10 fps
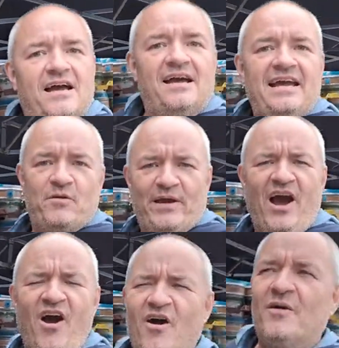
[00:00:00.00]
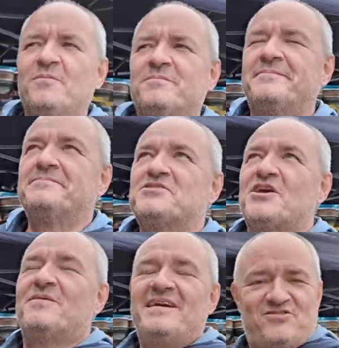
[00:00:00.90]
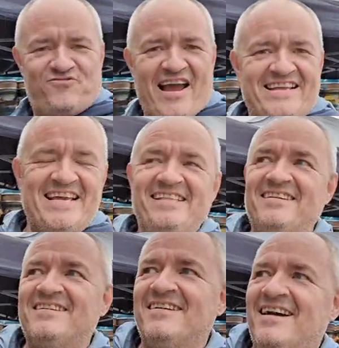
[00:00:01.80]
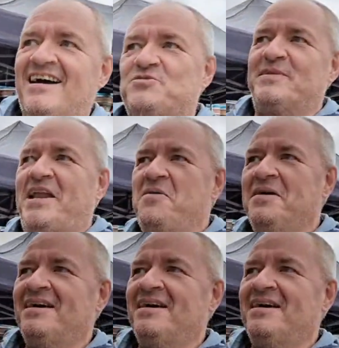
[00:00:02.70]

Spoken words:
here we are. So, it's raining, as we know.